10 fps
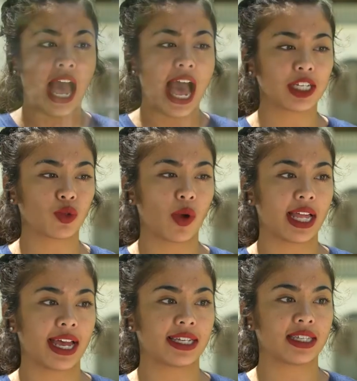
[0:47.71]
as
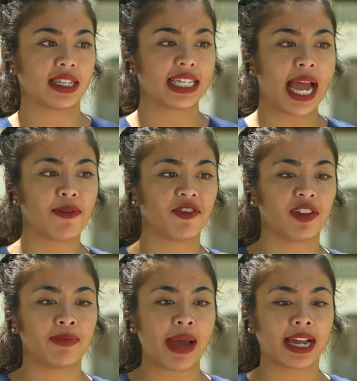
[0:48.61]
well as the type
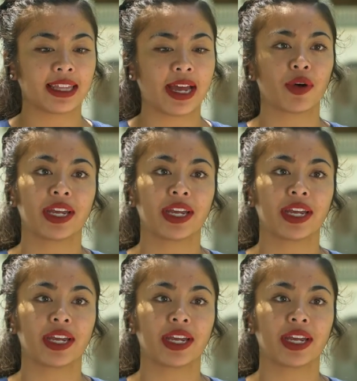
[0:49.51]
of feedback that we're